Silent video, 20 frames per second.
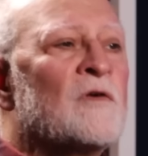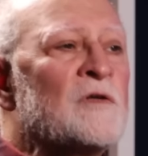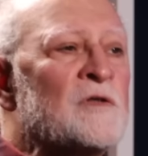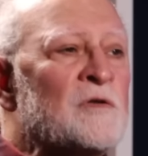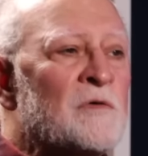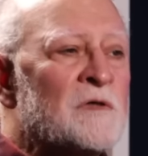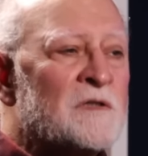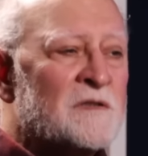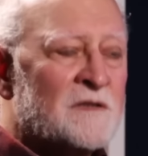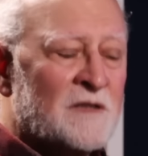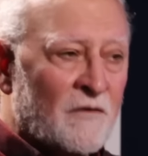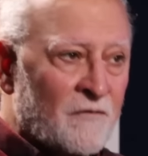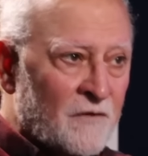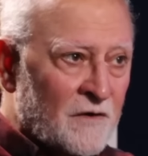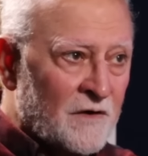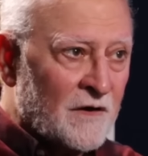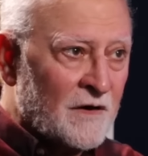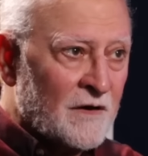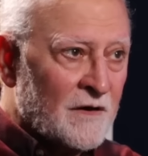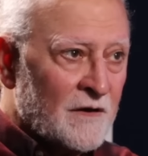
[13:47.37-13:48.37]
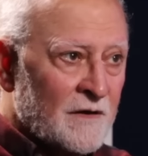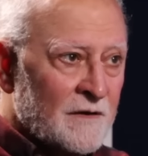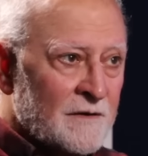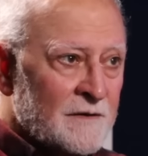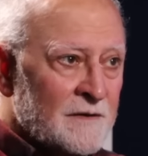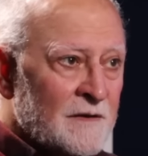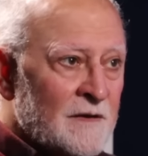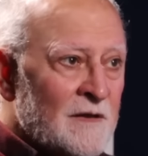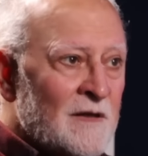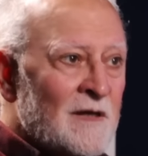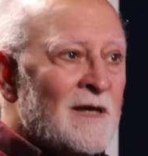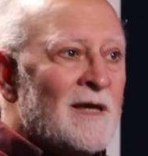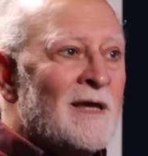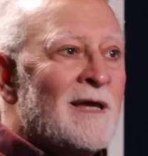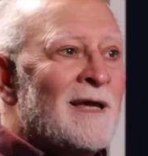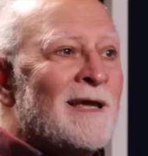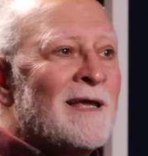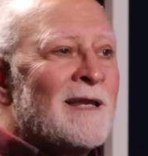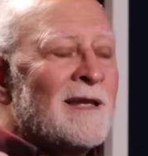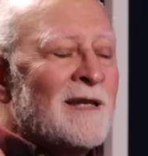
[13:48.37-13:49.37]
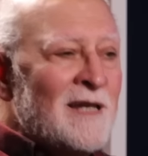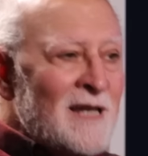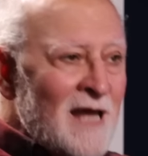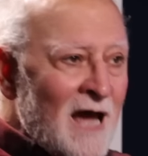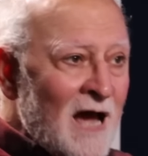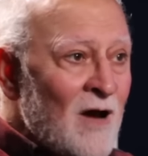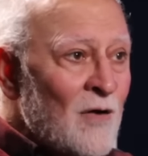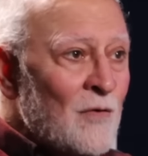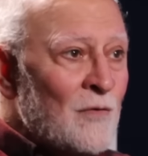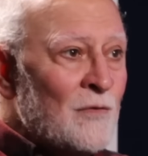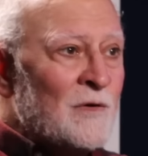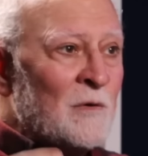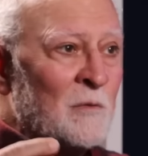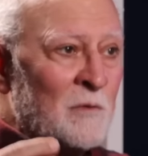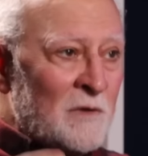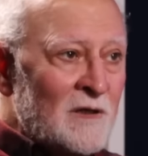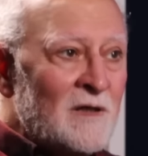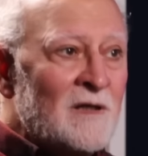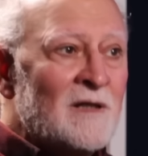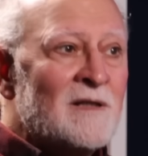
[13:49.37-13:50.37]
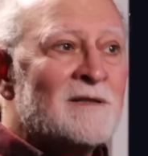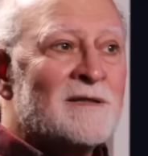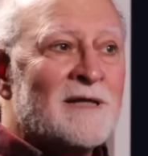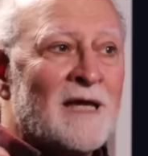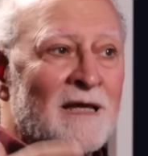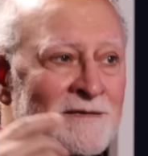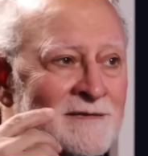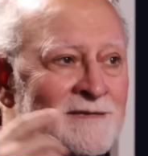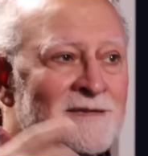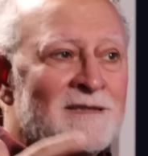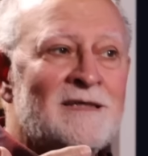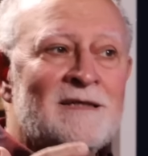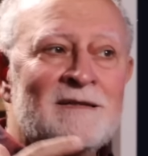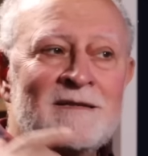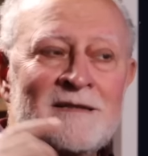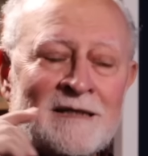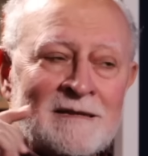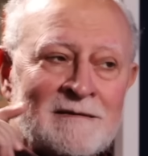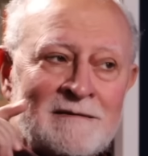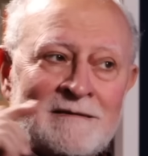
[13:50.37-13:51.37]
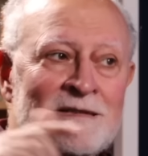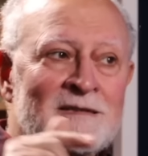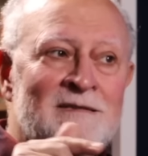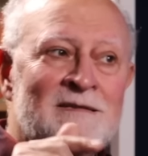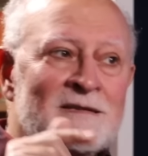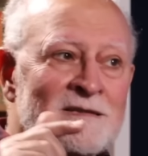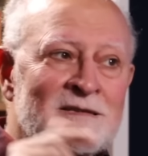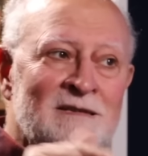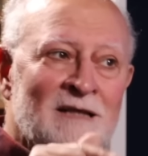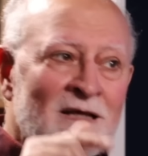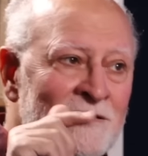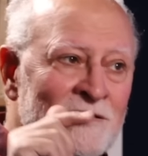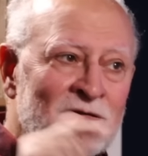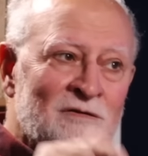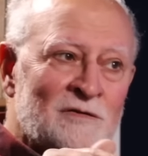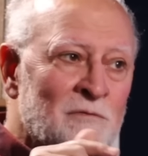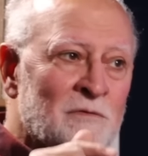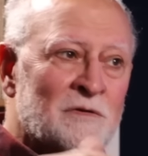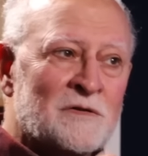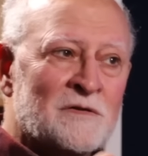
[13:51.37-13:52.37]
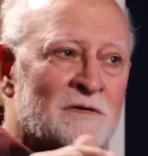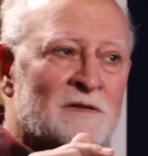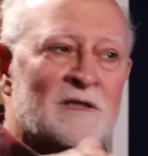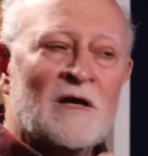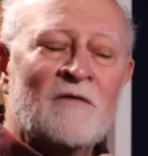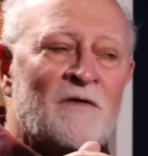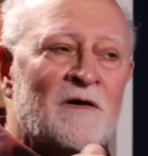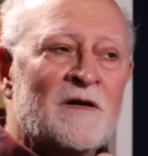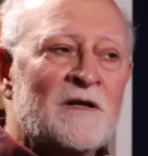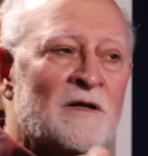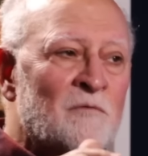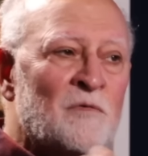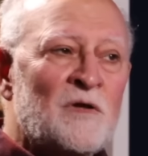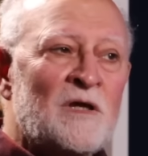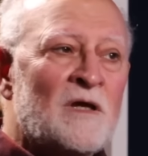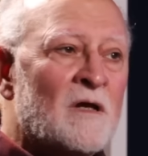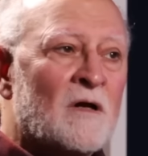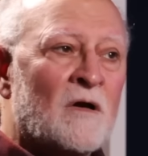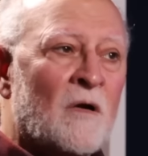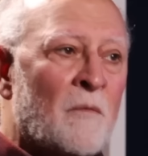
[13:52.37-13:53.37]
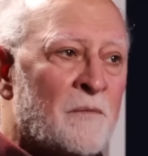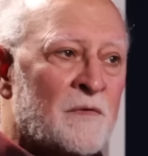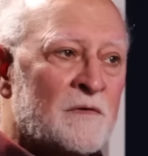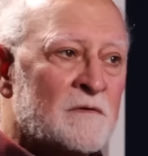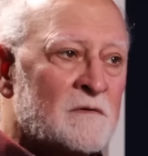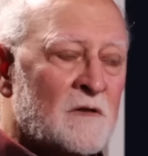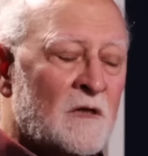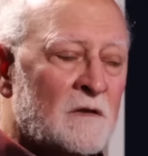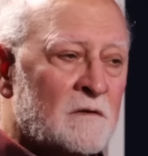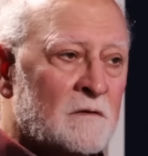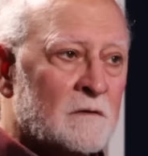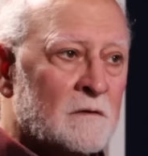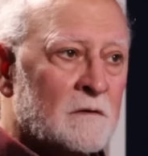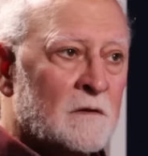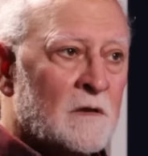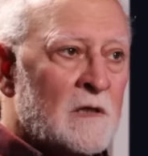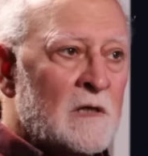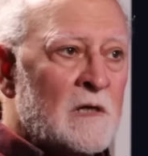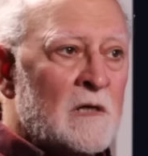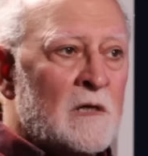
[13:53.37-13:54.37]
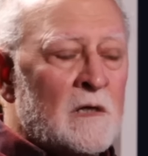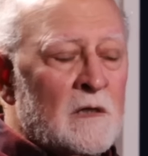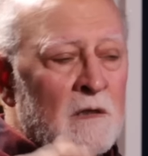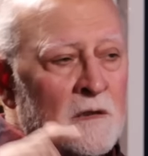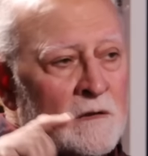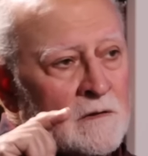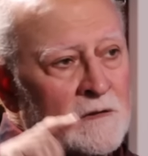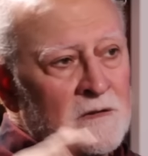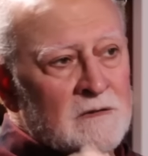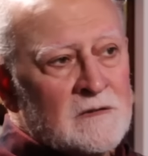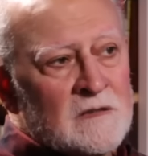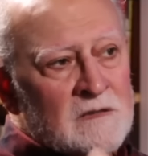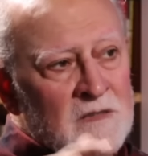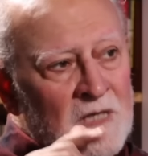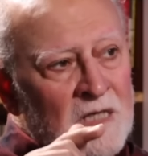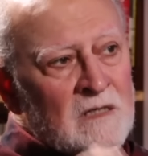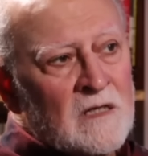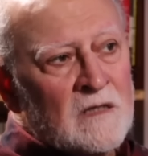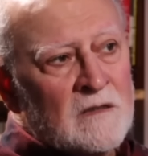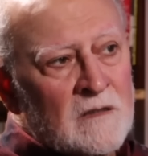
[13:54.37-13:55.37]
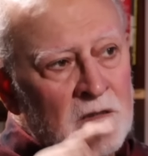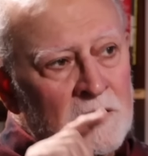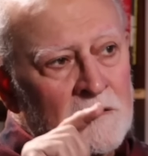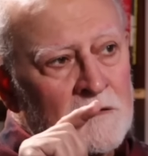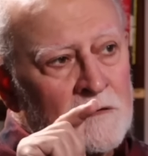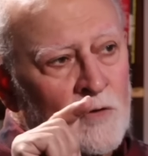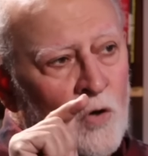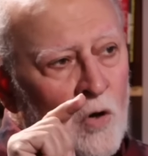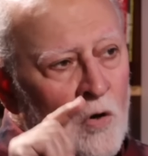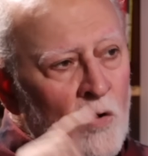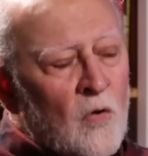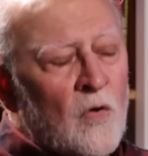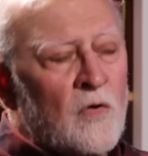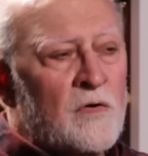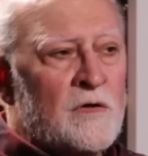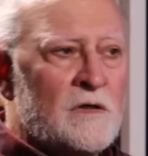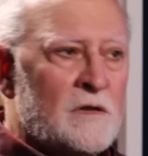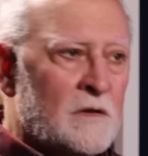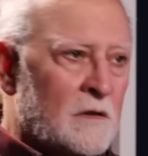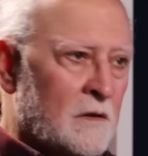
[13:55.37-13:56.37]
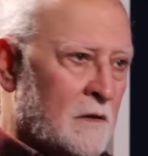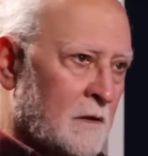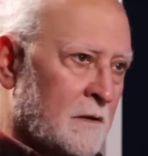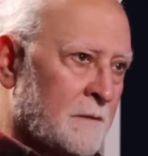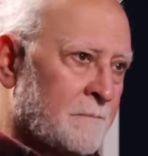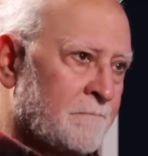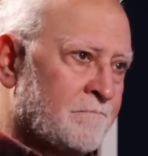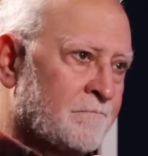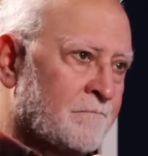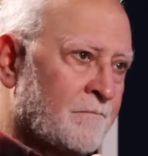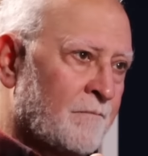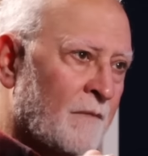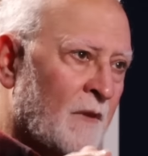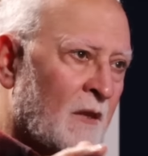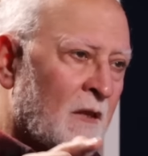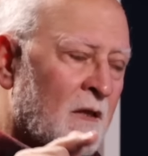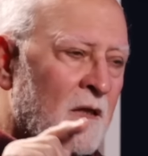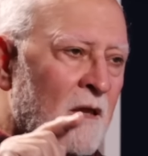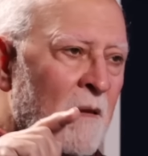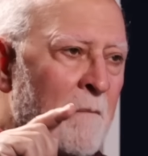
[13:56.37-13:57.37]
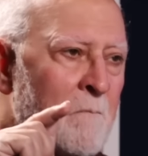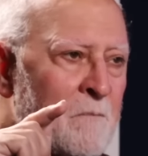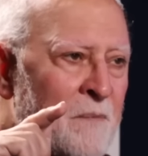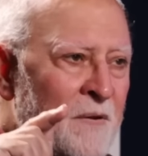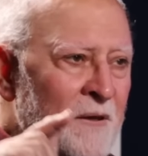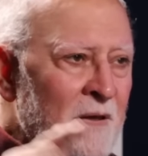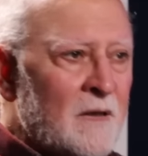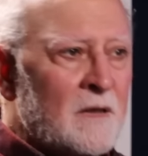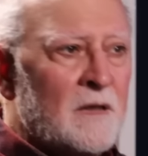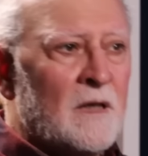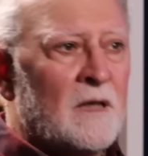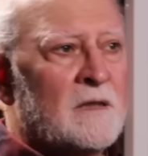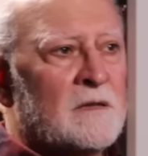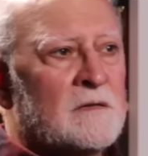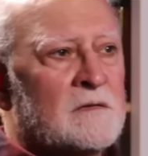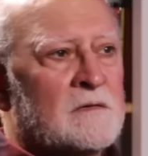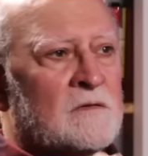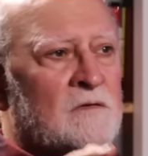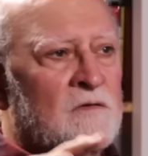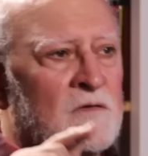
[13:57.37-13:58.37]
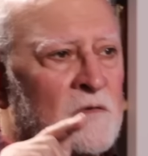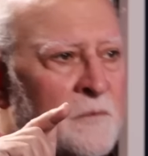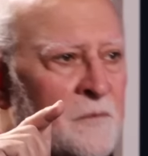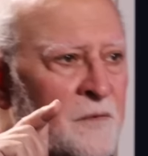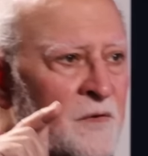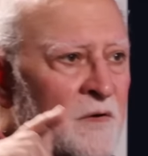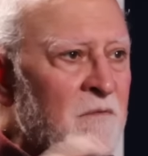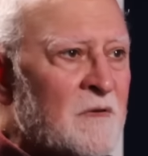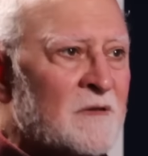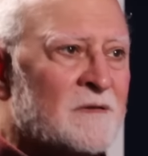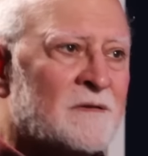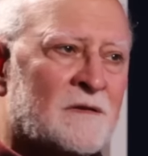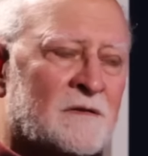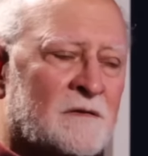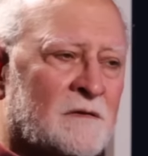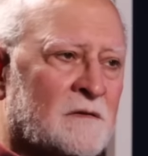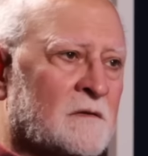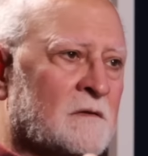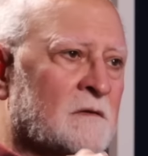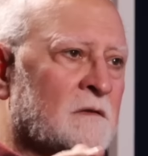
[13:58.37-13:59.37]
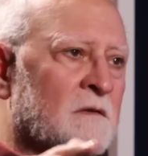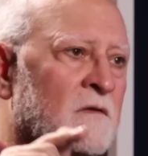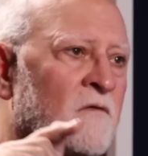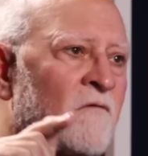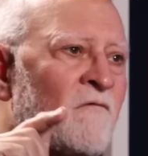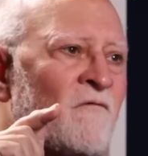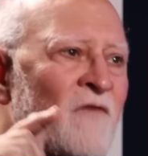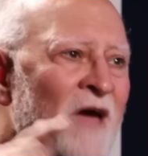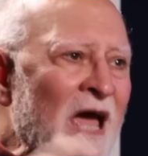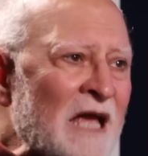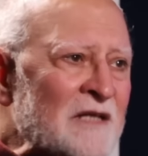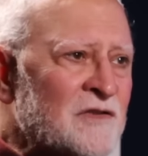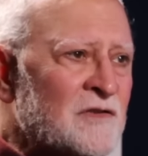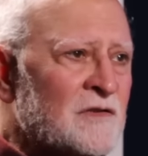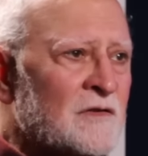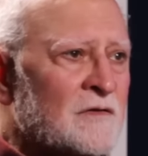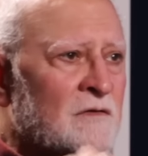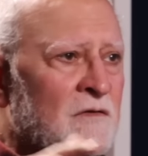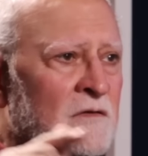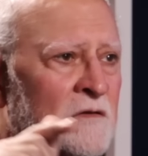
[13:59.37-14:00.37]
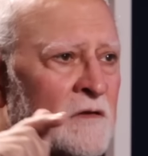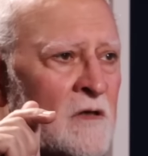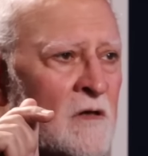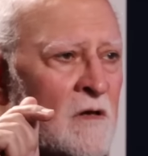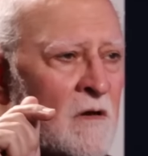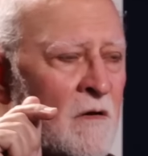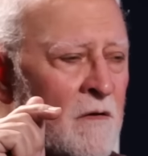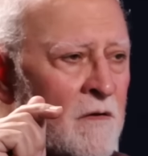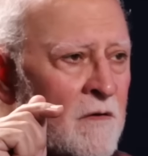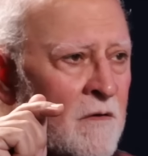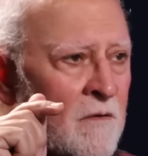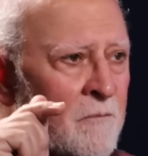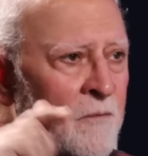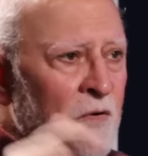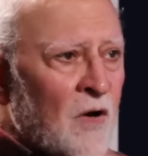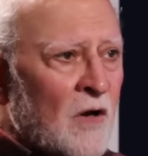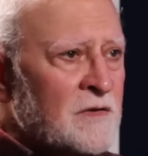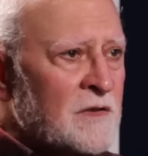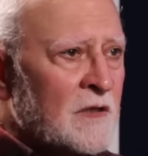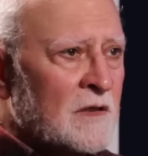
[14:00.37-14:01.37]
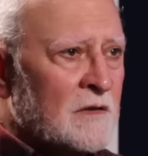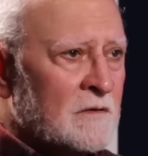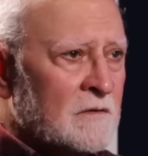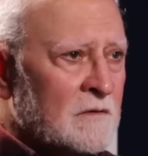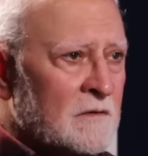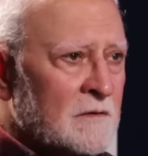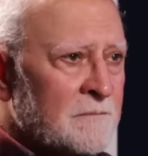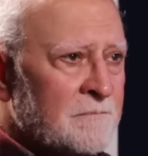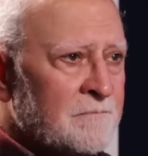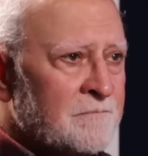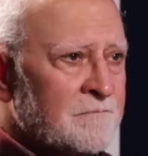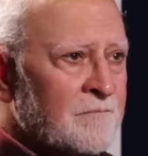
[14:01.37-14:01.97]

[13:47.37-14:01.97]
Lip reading: Jewish suffering. Now the world can see that this is not Jewish suffering being compensated. This is another colonial, imperialist, supremacist, fascist project